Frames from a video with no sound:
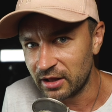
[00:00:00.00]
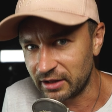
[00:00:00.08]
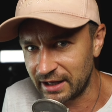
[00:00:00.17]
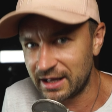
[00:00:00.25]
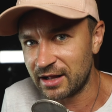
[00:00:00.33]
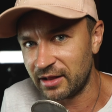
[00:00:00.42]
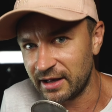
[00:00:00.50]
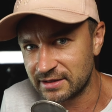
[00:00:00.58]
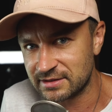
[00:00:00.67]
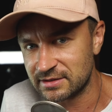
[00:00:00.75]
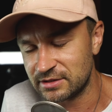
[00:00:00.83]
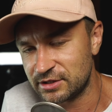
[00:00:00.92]
link
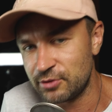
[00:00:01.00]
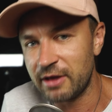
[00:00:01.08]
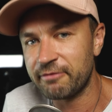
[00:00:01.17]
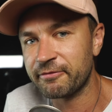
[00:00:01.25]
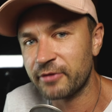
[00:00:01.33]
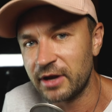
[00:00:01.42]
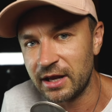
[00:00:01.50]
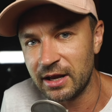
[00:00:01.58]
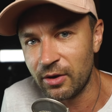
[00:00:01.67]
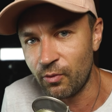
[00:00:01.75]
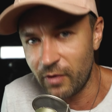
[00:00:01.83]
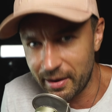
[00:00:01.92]
clicks to a
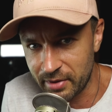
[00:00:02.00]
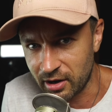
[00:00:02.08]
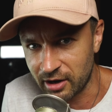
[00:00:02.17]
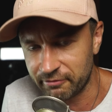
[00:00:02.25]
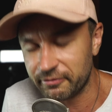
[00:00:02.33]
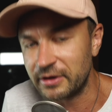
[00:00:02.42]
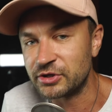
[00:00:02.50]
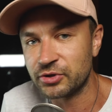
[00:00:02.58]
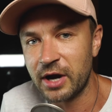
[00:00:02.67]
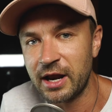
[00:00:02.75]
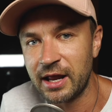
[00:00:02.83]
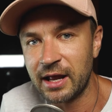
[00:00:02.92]
free webinar, free
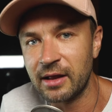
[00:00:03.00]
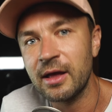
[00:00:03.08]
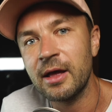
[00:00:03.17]
training